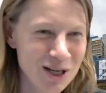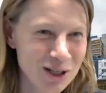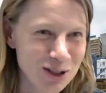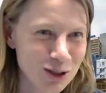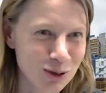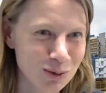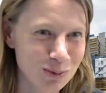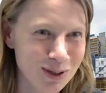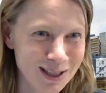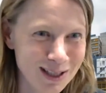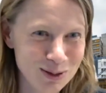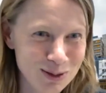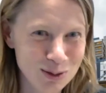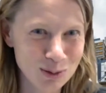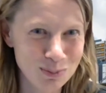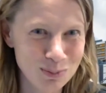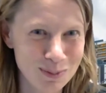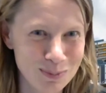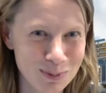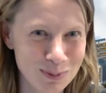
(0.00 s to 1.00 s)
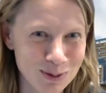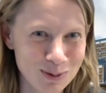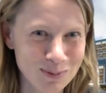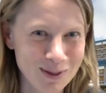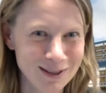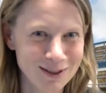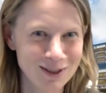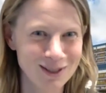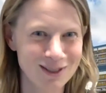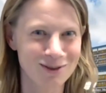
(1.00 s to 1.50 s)
So we need good people to
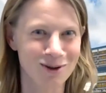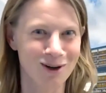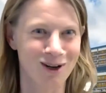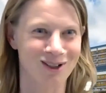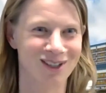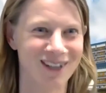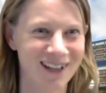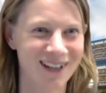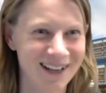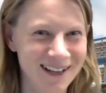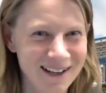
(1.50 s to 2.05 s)
make these drugs.